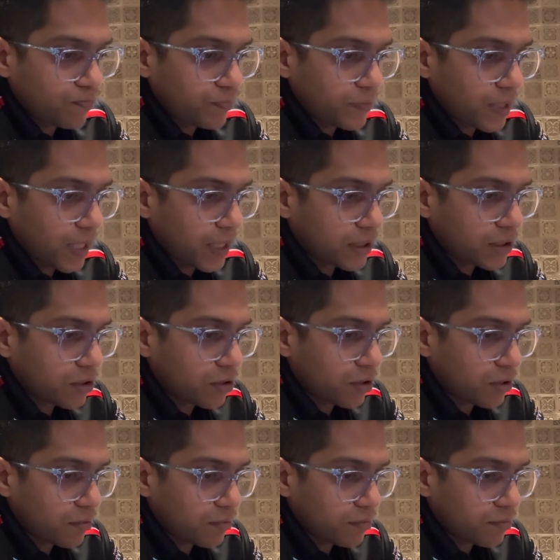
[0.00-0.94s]
that's good.
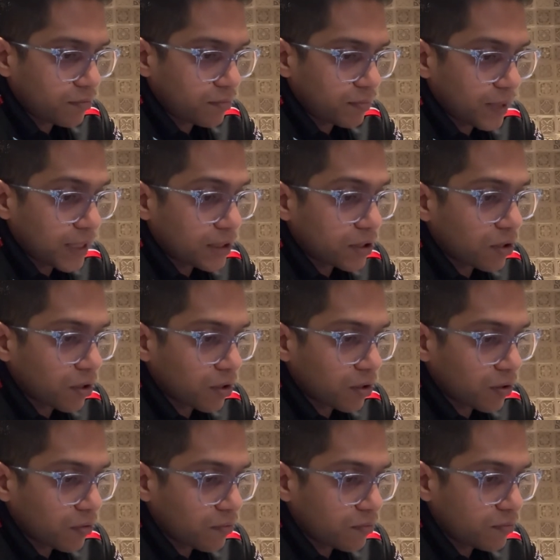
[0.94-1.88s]
That's good to
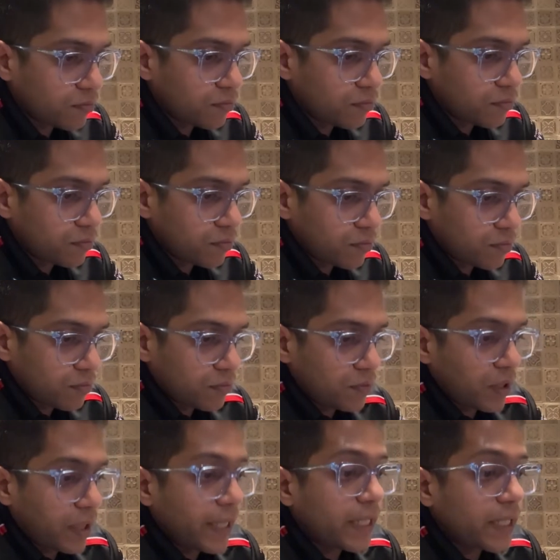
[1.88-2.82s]
know.
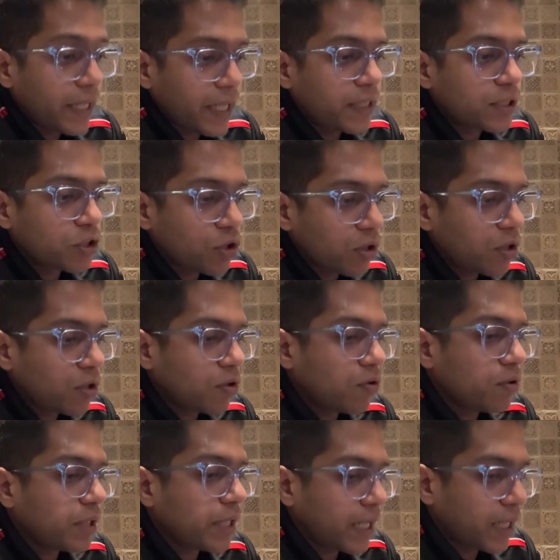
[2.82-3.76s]
it's good to
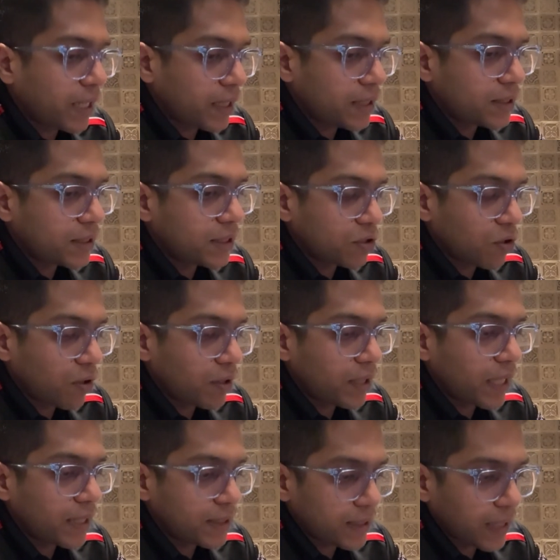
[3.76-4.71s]
know that at least he's on
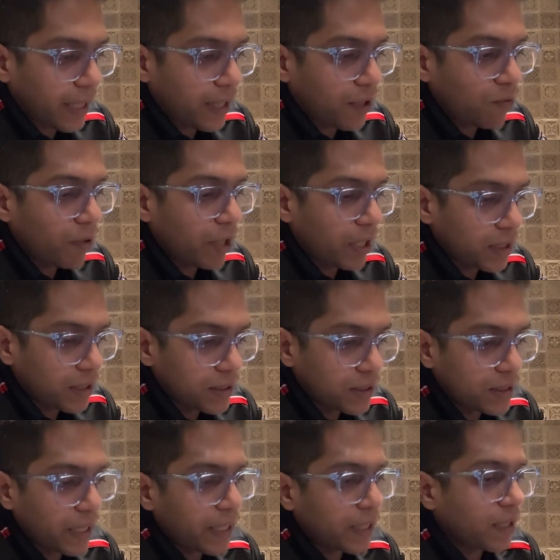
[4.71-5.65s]
that side where he's
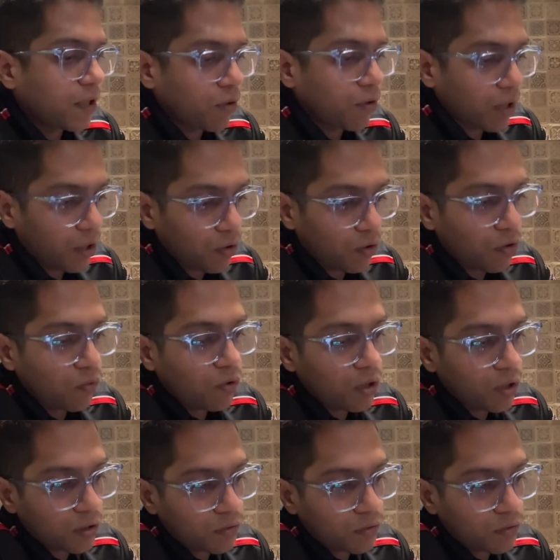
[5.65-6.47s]
saying that, okay, you know what,